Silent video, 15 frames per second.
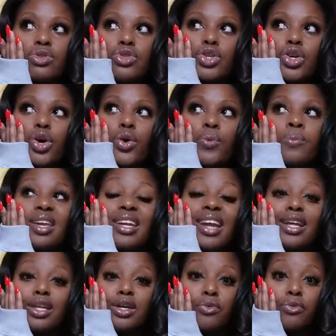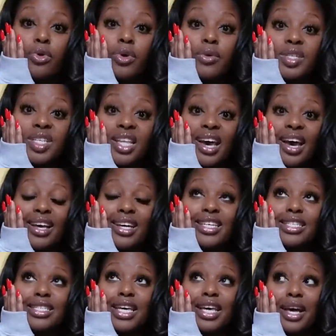So not looking forward to that
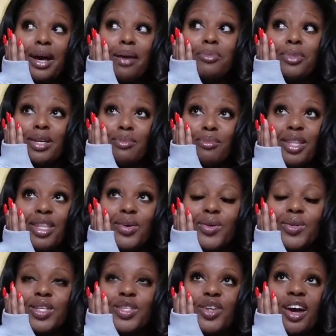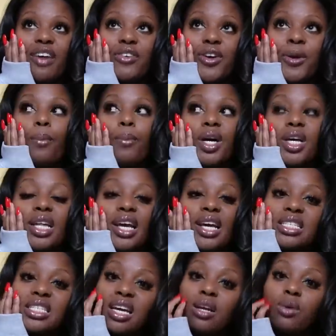because I'm gonna be the only driver. But like I
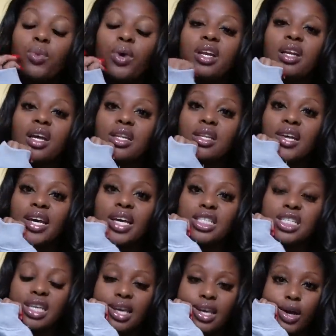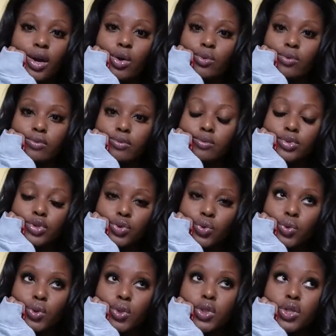said, I'm waiting on Leia to get home from
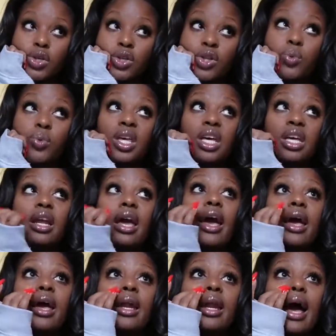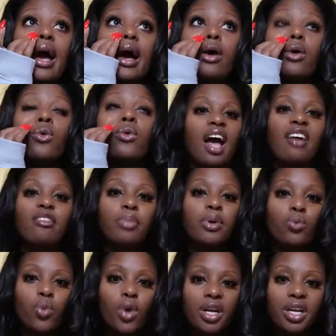school so that we can head out. I've
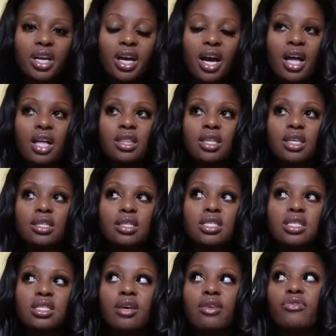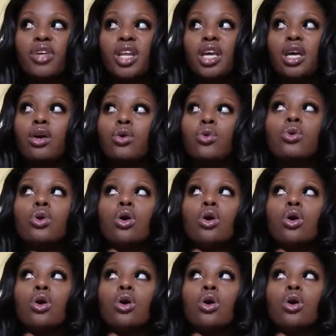been working on this video